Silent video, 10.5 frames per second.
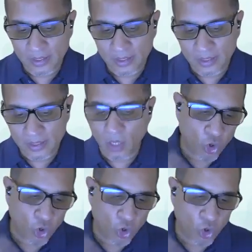
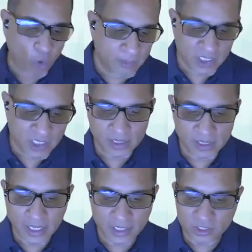Avoid opening
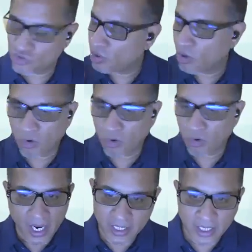multiple
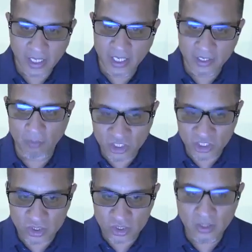tickets or hiding
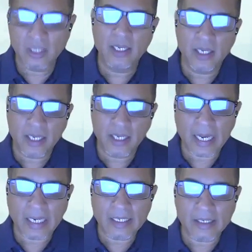information.
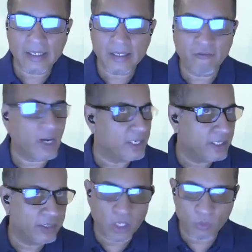And
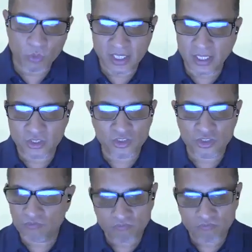finally, what I would say
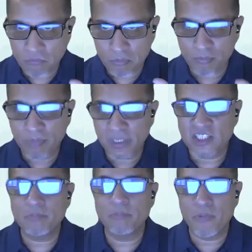is,
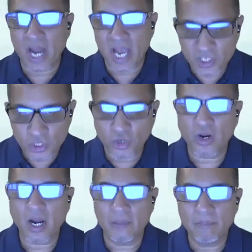please brand
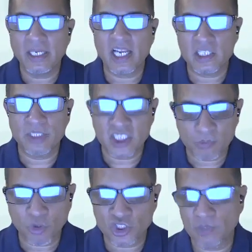your IP as much
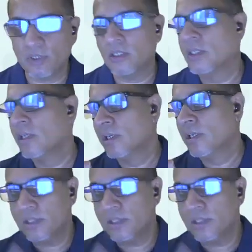as possible.